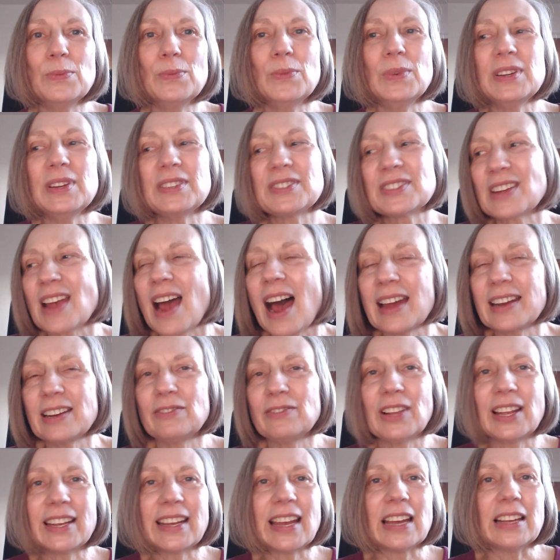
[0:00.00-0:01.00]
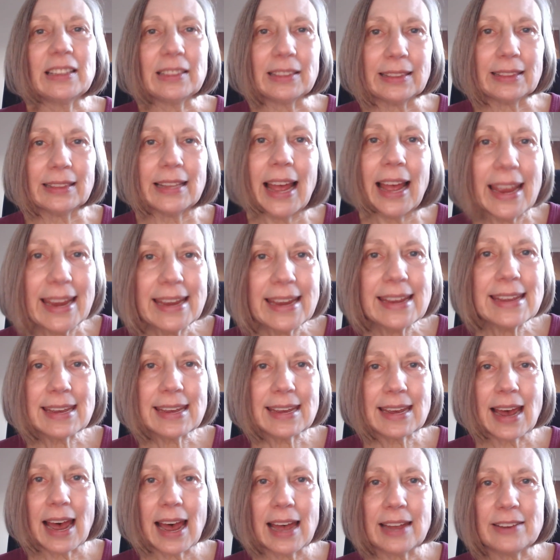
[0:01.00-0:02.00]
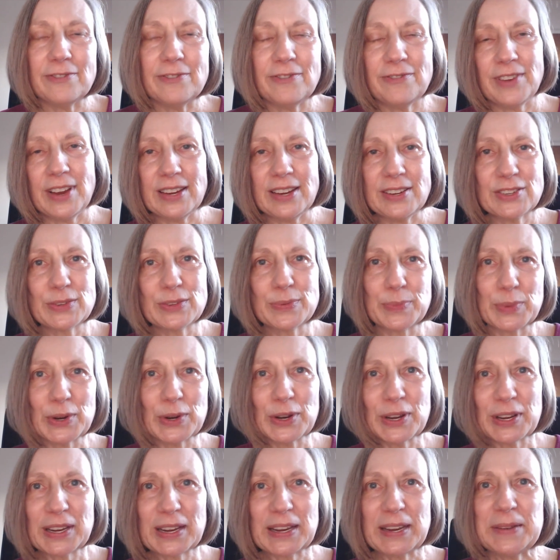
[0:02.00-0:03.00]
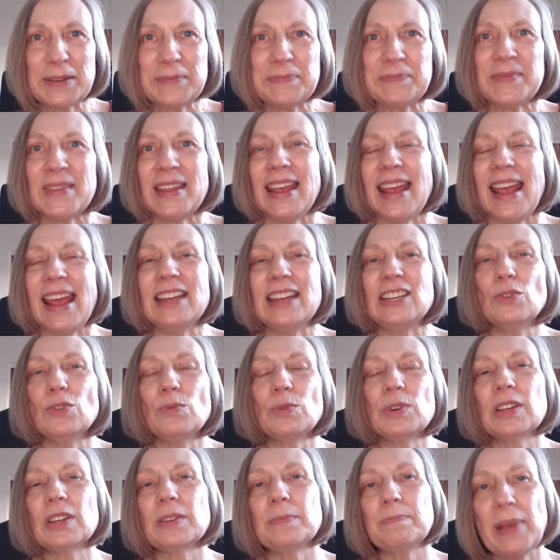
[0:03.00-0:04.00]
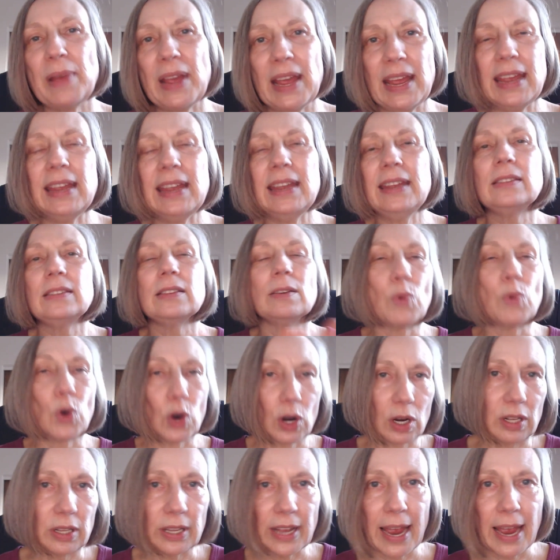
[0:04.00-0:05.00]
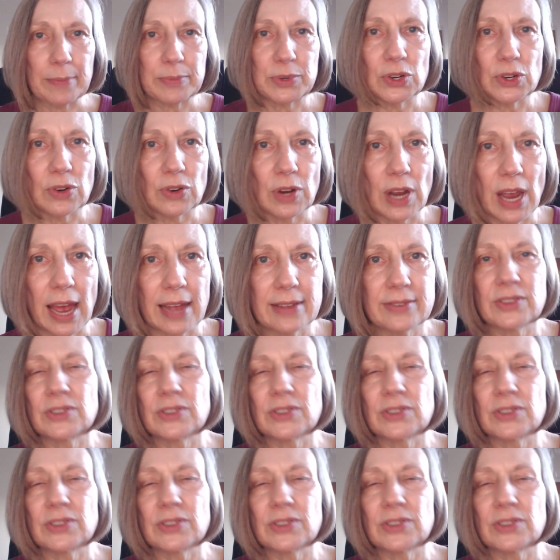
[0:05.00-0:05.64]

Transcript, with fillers: It's kind of like a like on Facebook, and you would get paid the more claps you got.